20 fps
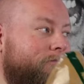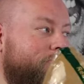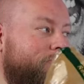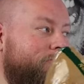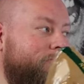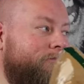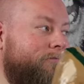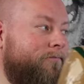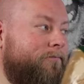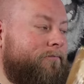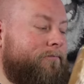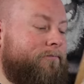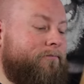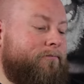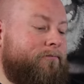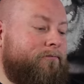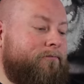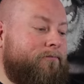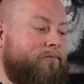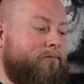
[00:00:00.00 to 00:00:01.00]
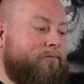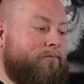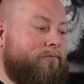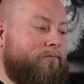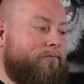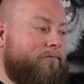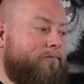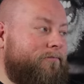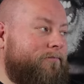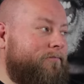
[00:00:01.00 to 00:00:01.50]

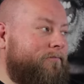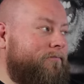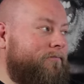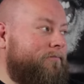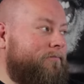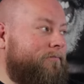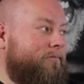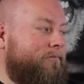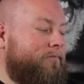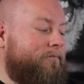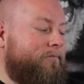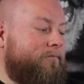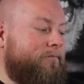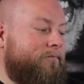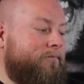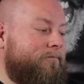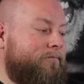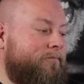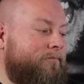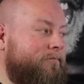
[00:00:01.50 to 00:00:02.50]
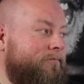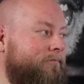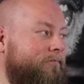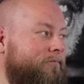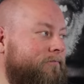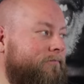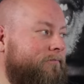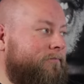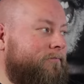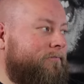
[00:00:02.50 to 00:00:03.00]

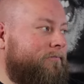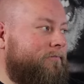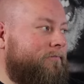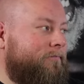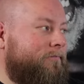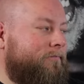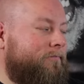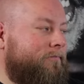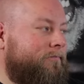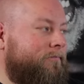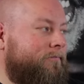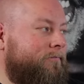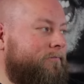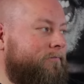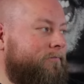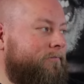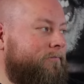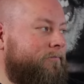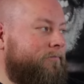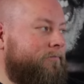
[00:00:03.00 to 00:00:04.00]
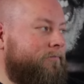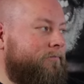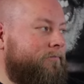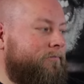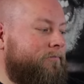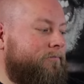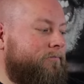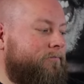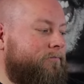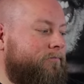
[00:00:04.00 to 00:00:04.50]

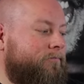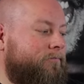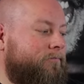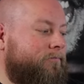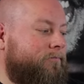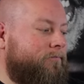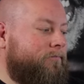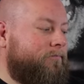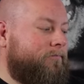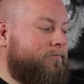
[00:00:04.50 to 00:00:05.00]
The person shown says nothing.